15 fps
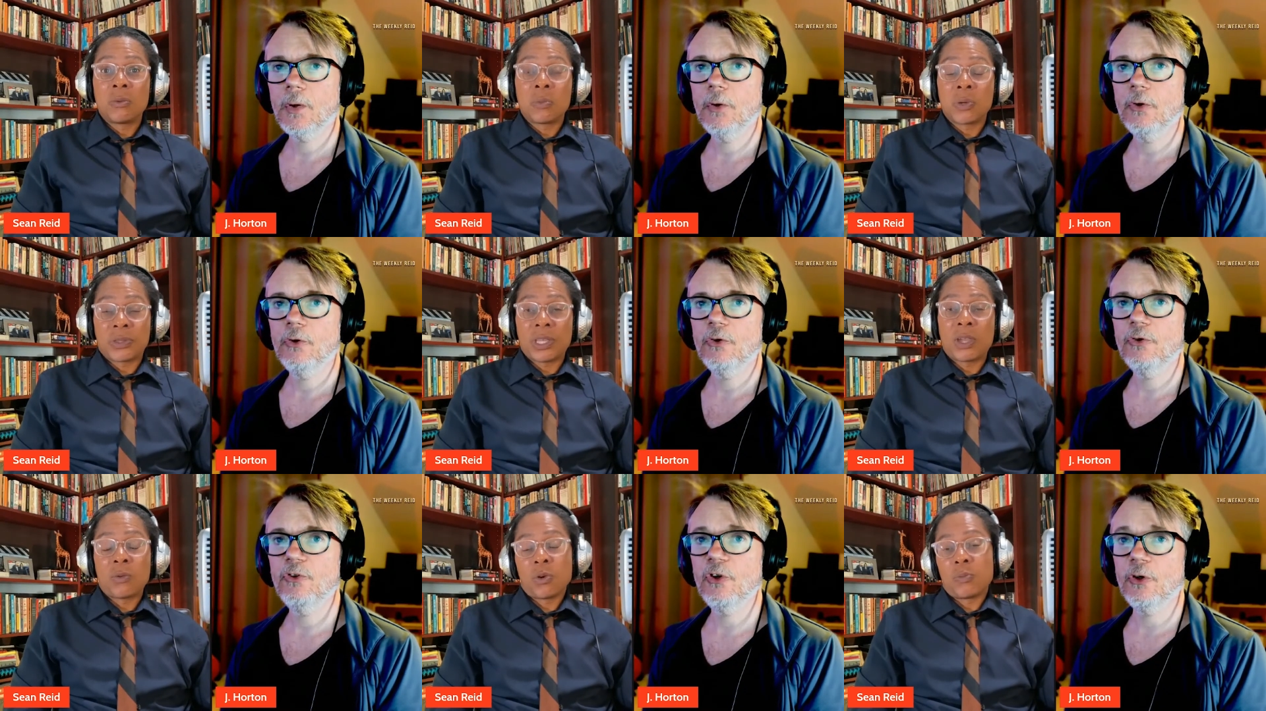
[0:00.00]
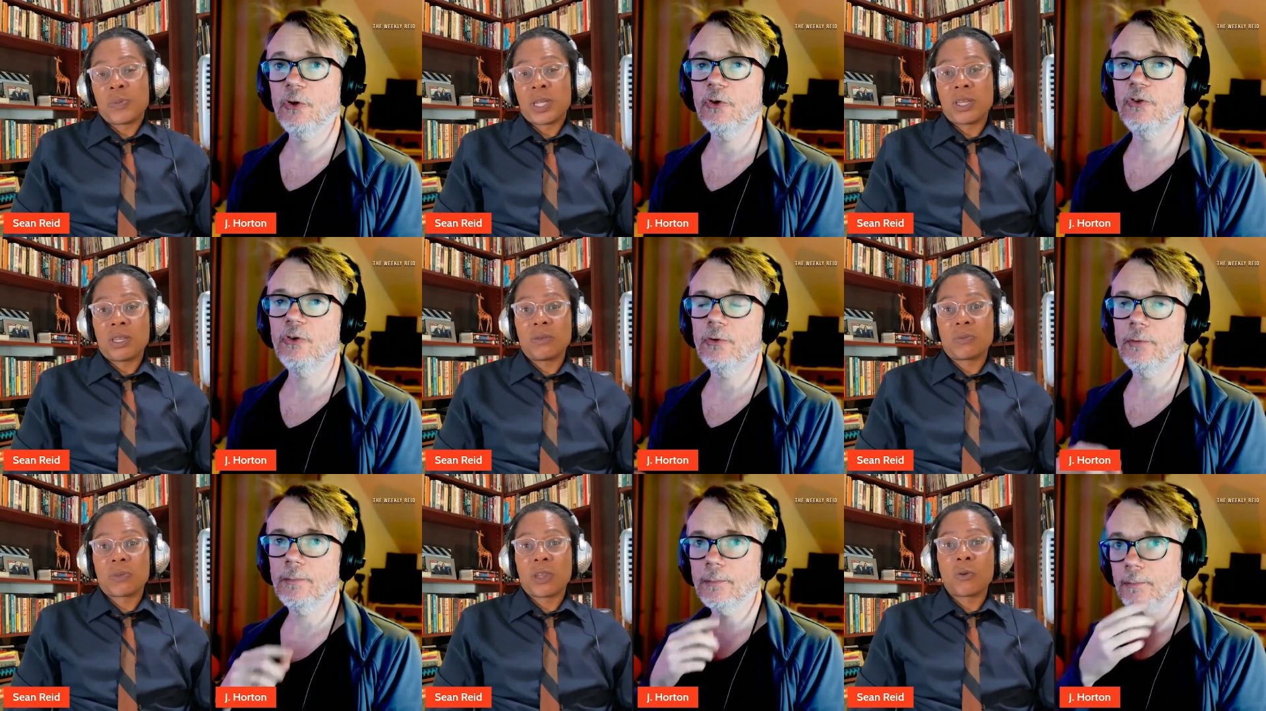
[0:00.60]
Speaker 1: but they will
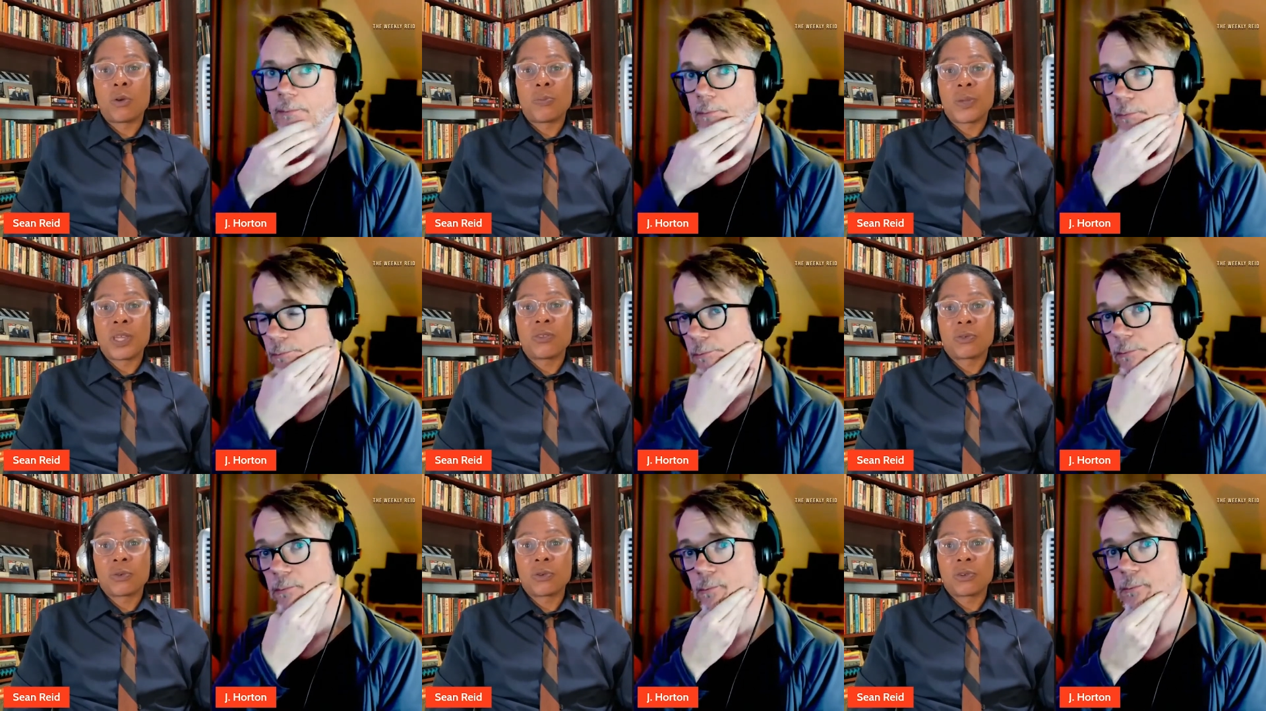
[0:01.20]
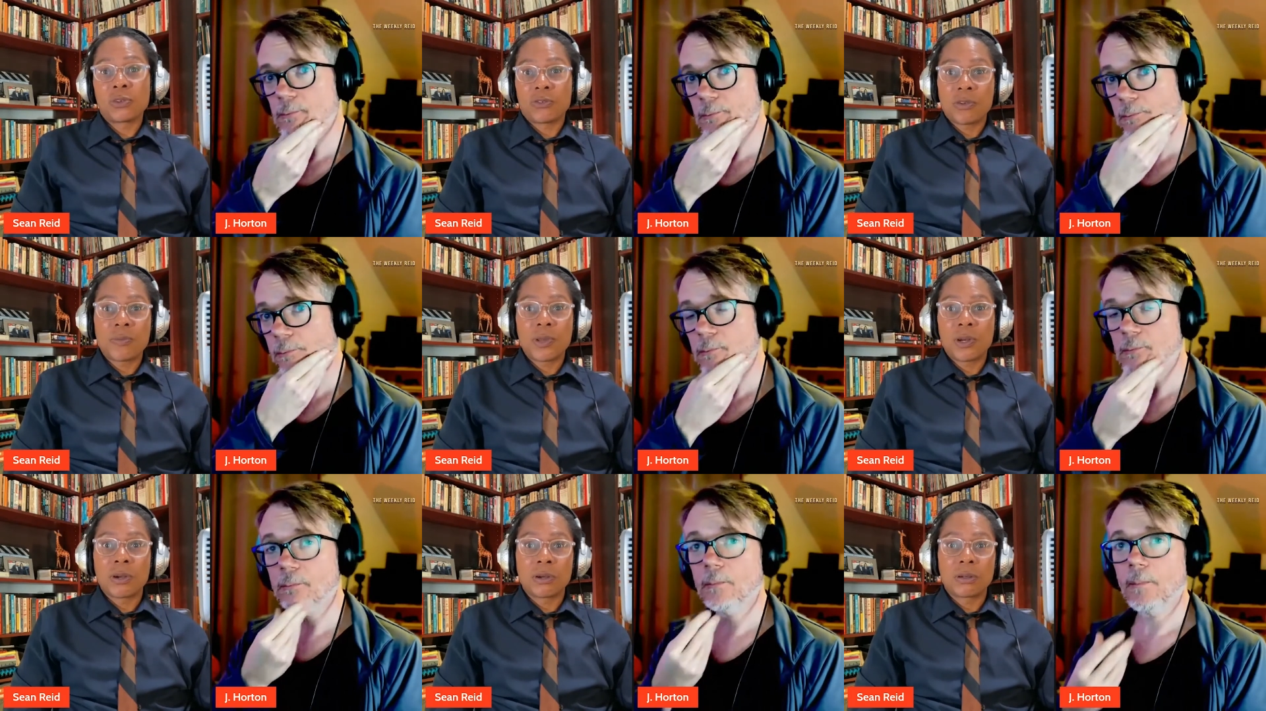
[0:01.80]
be they will be through a
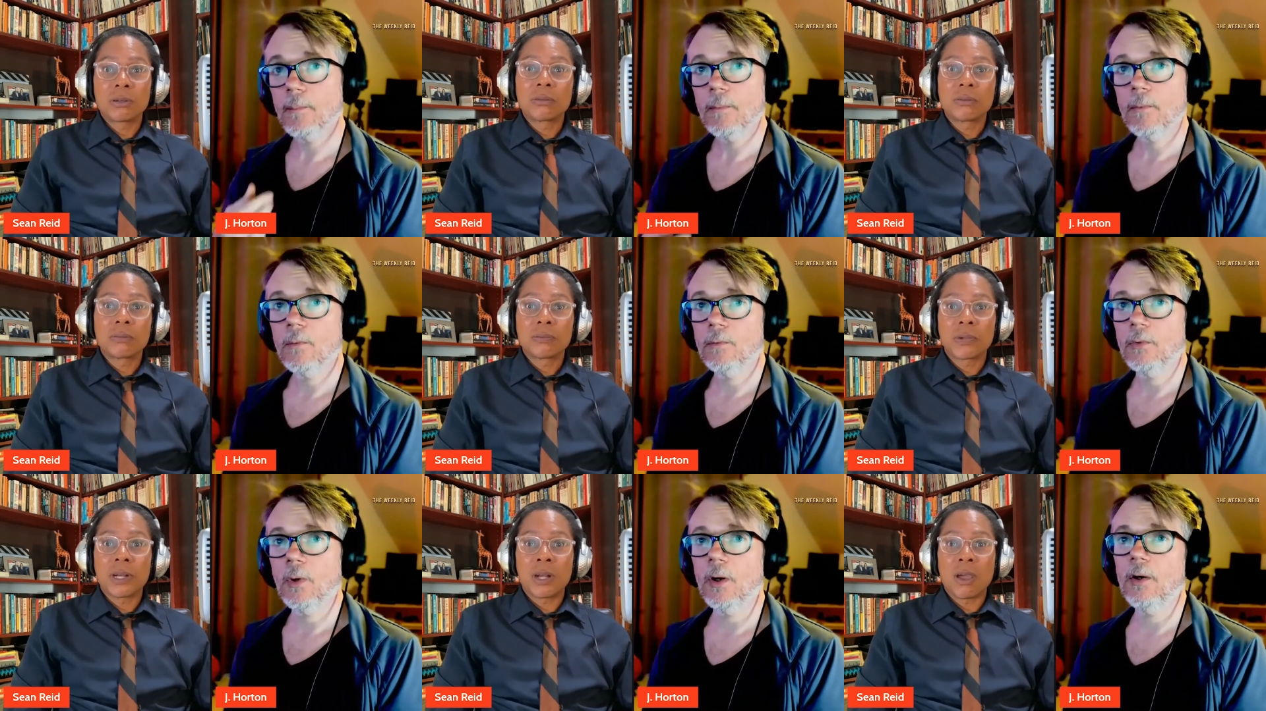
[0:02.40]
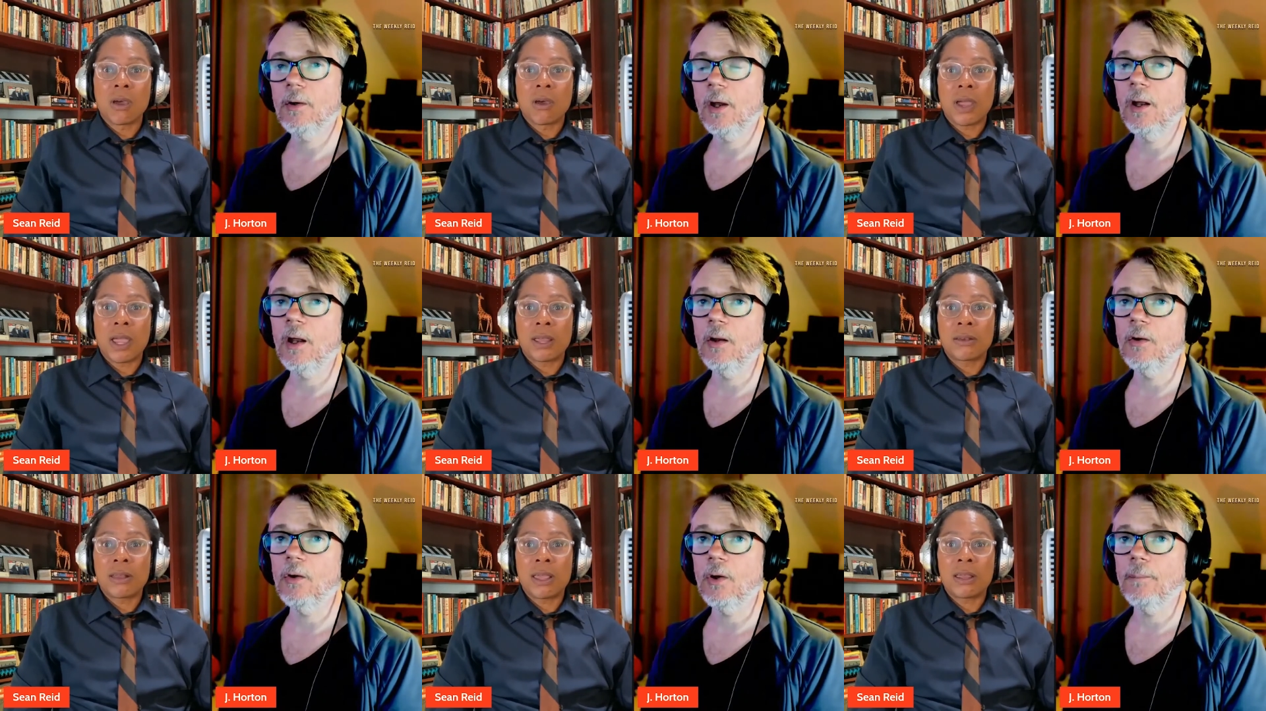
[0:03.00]
distributor you right. know eh,
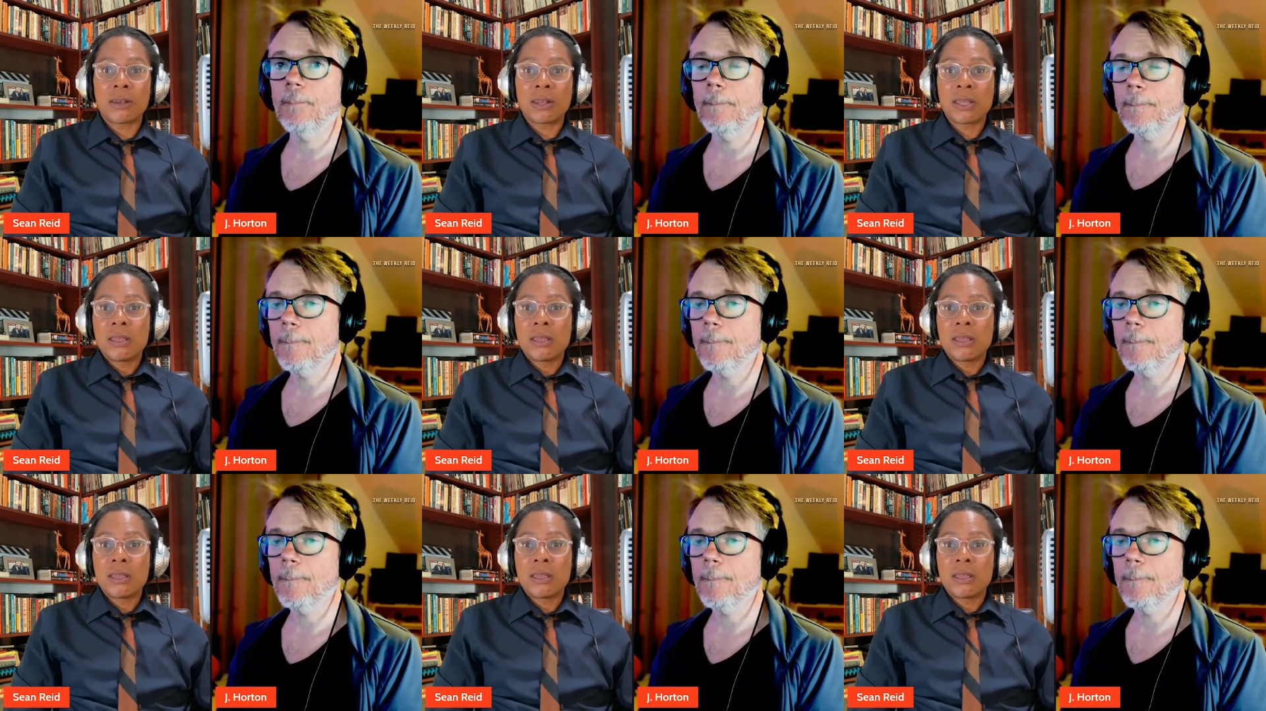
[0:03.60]
and eh. and